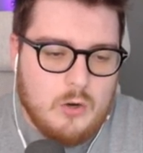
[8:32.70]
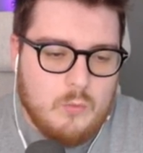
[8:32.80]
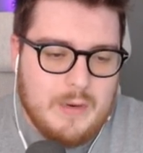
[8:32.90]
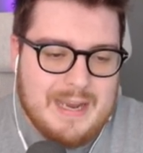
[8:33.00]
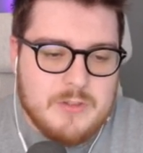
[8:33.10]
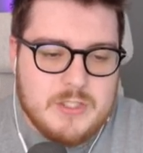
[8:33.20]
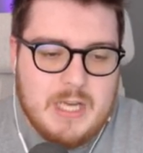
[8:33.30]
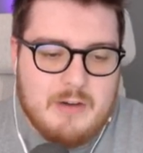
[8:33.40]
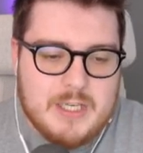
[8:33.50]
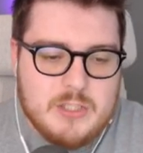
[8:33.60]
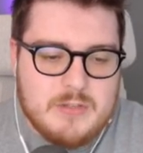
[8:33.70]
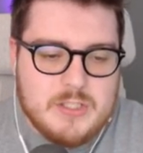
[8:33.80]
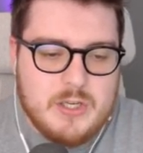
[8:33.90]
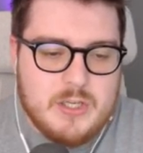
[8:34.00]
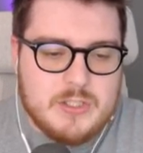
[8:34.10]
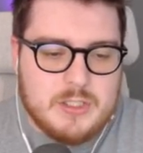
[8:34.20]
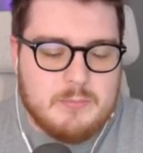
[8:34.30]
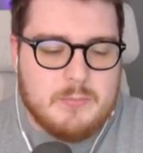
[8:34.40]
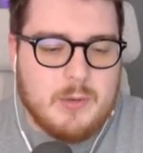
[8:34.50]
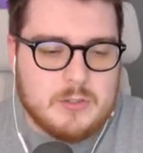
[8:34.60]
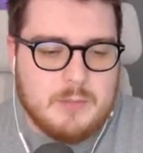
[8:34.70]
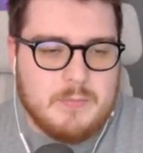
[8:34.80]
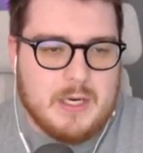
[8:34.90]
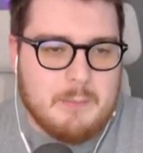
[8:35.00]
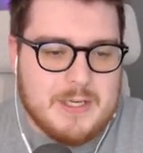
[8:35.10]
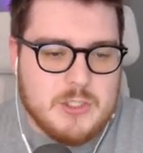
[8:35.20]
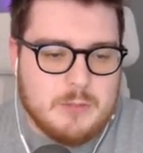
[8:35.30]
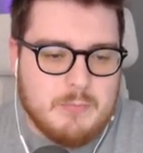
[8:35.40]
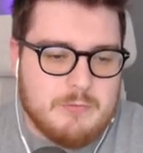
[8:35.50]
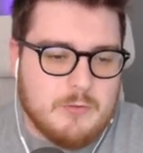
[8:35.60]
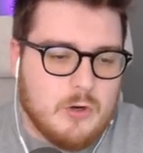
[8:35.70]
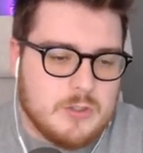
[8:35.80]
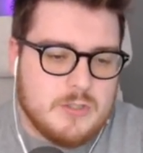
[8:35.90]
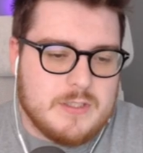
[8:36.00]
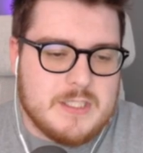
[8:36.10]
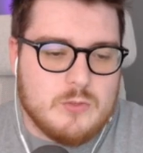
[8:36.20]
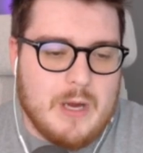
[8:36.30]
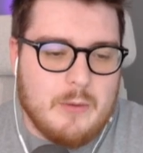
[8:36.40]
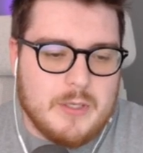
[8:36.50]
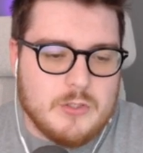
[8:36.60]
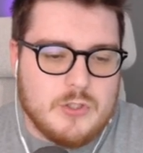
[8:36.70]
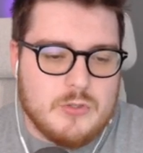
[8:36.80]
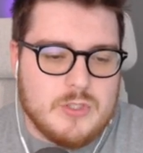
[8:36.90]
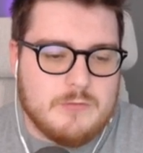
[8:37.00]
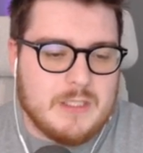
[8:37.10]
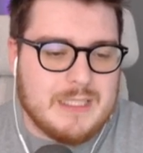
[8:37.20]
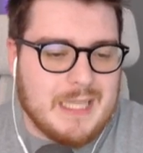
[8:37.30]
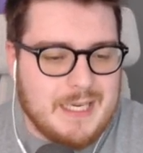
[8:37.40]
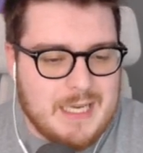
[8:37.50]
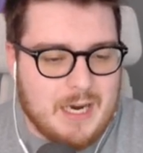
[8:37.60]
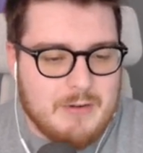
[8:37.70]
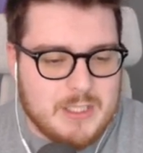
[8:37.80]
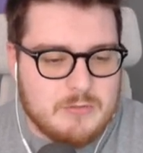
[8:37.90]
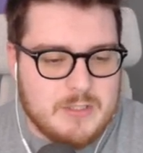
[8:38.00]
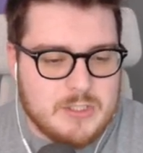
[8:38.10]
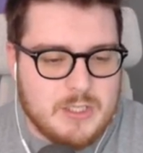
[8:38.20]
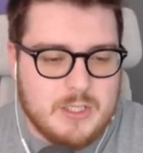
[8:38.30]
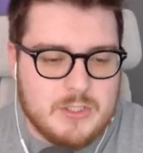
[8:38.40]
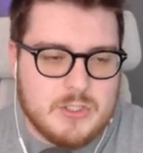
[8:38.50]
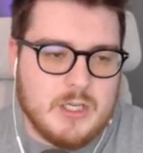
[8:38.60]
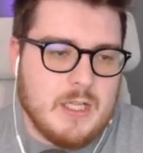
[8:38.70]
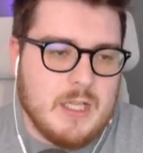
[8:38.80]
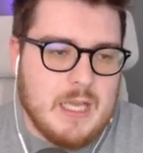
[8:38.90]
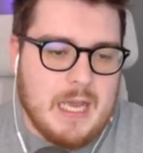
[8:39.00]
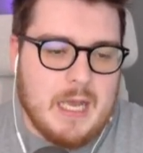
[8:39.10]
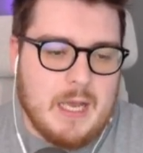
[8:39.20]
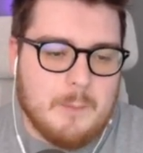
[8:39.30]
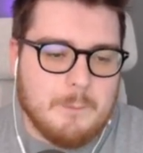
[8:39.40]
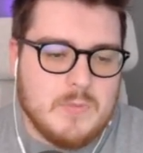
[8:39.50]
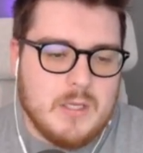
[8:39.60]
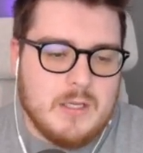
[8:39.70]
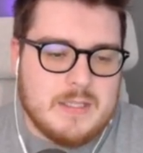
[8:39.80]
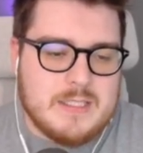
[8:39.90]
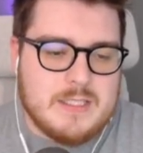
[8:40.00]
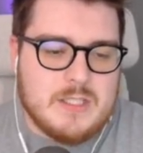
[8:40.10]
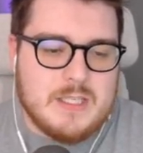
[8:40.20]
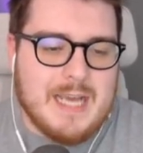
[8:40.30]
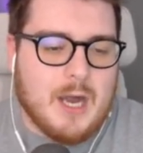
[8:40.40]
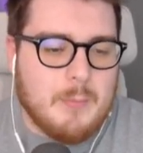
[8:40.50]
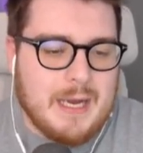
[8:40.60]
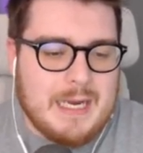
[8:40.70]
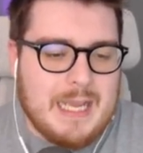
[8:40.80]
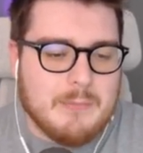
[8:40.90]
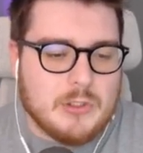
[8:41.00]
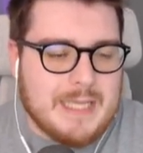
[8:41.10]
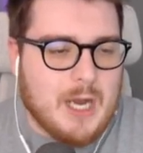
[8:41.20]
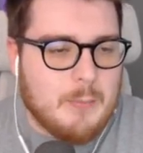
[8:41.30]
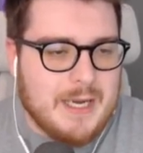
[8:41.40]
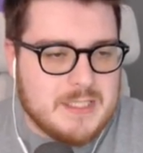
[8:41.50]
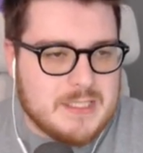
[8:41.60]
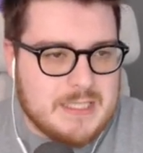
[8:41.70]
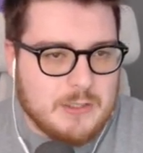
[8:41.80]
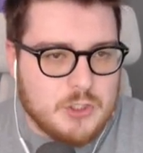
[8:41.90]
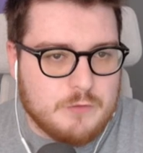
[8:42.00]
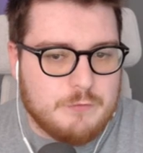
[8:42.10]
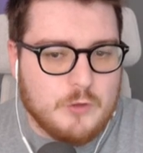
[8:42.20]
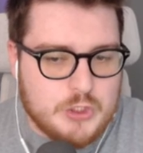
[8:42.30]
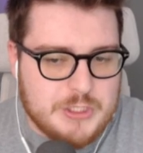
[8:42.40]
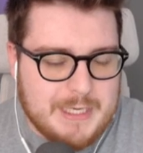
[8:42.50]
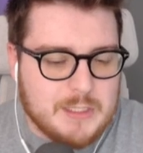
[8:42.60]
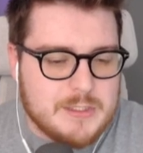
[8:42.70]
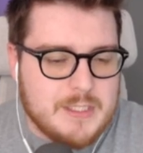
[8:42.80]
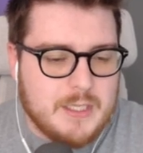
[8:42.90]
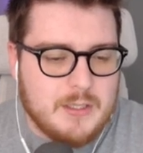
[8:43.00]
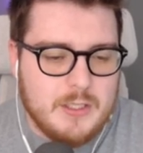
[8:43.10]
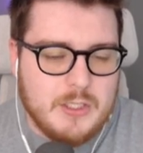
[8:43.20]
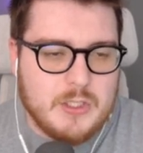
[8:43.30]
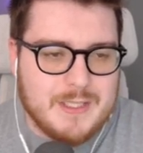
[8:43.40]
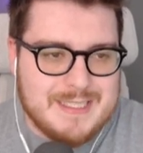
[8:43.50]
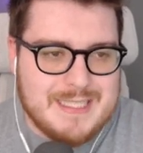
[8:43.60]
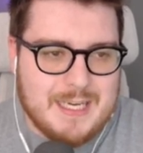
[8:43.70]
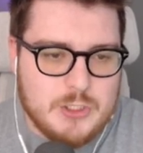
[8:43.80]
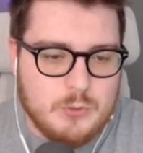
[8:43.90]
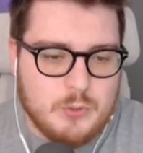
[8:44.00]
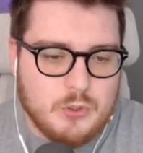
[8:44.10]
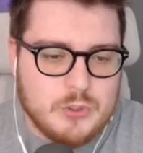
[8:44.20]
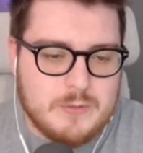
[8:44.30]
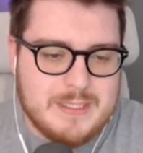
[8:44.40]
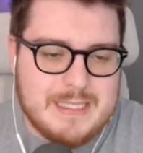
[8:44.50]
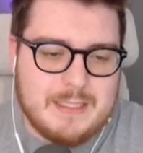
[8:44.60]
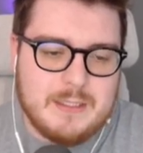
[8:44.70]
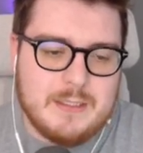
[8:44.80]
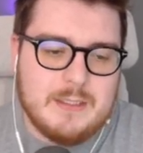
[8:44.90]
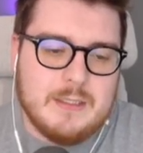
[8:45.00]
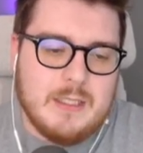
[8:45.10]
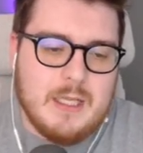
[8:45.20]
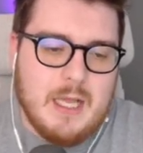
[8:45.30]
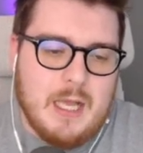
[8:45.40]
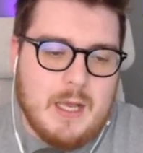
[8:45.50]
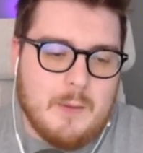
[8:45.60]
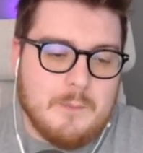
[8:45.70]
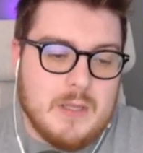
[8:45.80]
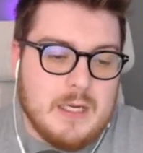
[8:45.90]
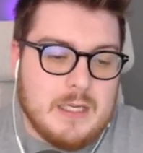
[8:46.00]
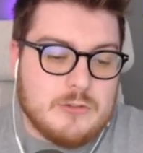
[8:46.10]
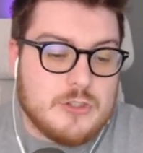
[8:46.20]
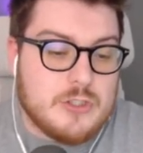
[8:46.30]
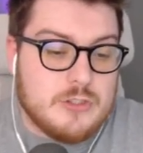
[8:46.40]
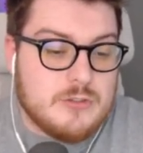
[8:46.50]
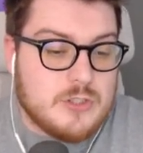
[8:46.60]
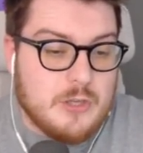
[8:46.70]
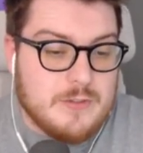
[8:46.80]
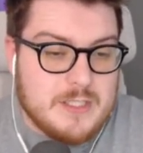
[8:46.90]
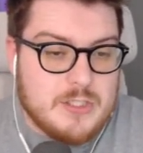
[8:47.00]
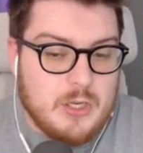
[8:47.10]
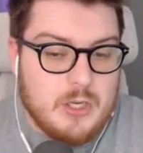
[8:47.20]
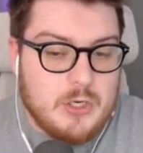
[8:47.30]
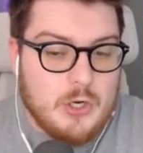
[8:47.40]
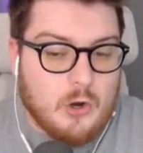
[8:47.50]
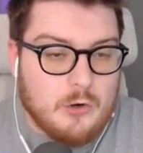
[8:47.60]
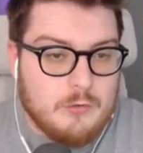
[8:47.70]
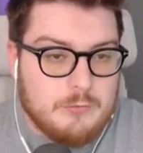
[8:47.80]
We have the directory search at the bottom that I mentioned before. So this is where we can choose if you'd like directory search. Um, this is the dial by name or dial by extension functionality that you can attach to an auto attendant. Um, just turn this to none